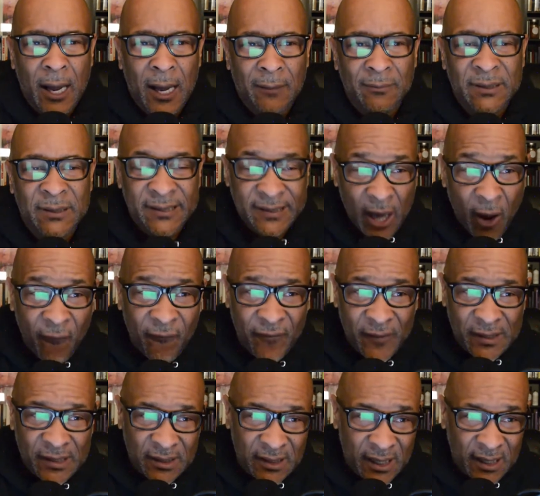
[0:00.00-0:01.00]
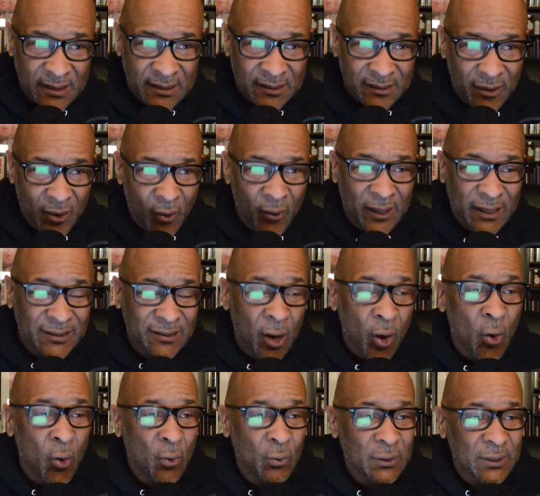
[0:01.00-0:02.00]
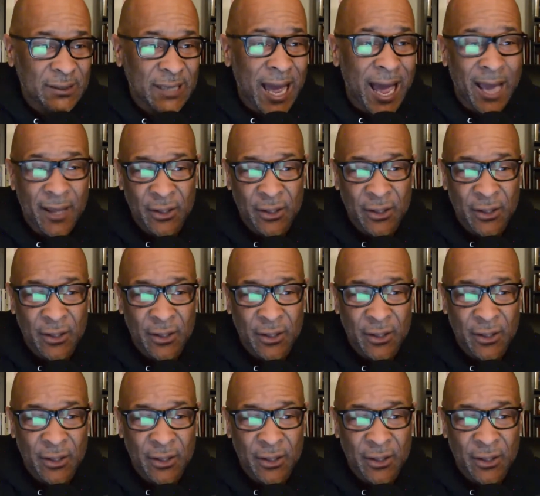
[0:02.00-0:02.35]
selfishness on his own side.